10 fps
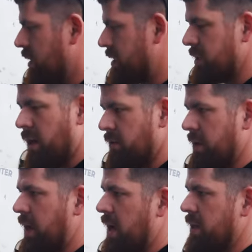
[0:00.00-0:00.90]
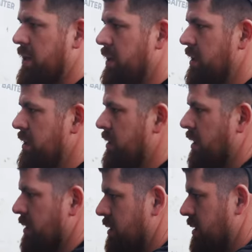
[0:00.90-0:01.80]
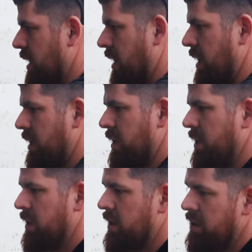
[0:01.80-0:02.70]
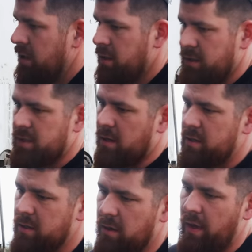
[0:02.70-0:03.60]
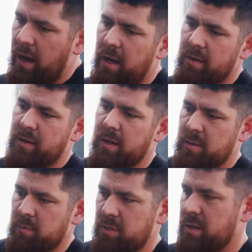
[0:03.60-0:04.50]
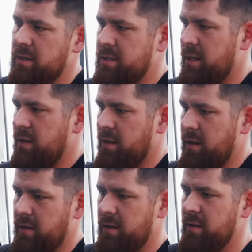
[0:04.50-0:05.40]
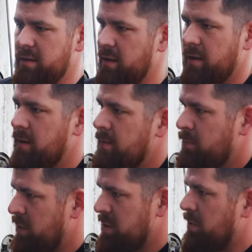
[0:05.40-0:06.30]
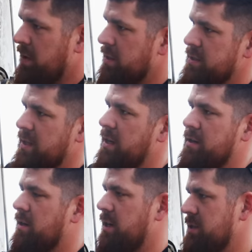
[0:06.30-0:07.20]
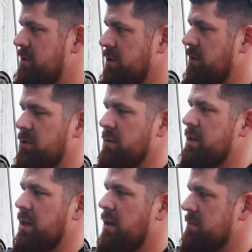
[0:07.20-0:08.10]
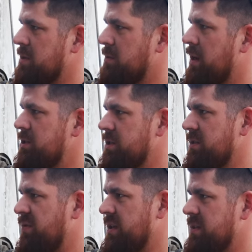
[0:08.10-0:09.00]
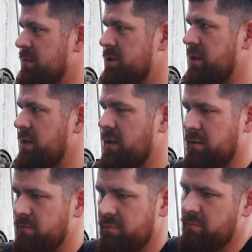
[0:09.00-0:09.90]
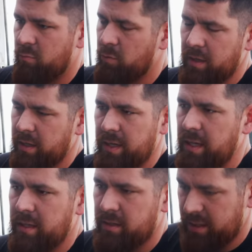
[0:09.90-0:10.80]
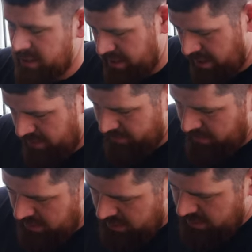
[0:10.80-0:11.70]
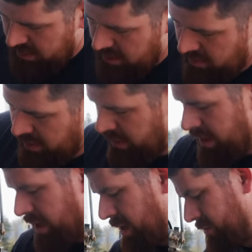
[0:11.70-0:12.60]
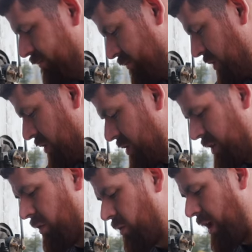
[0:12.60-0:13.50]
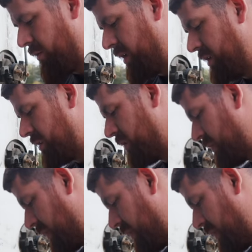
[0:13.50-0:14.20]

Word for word: That's not reality. You get, you start doing that and your customers start seeing like, these bills that cost 2 to 3 times as much just to fix the machine than it really needed, let's say. I mean, yeah, there's a right way to do